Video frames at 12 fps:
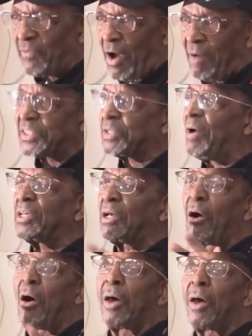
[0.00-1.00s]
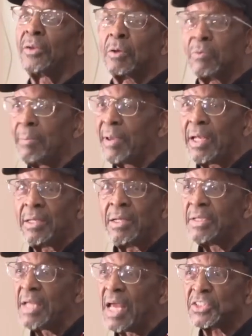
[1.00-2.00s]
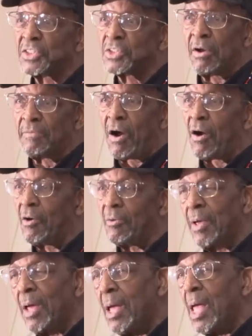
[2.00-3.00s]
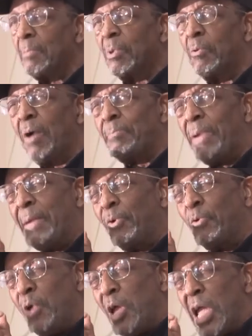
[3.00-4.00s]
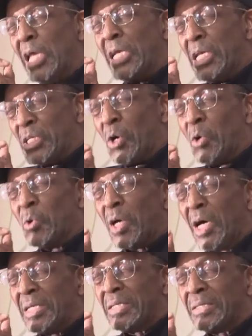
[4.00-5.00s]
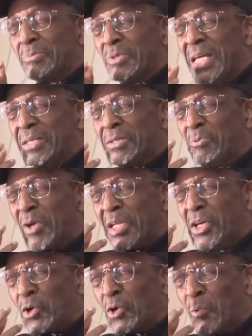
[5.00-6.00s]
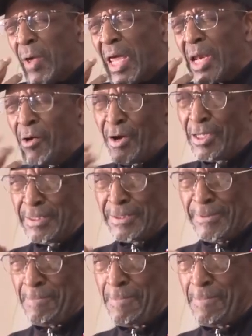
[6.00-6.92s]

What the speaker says: involved. It's great that all the Caribbean nations are involved. But what people really don't need to really clue in on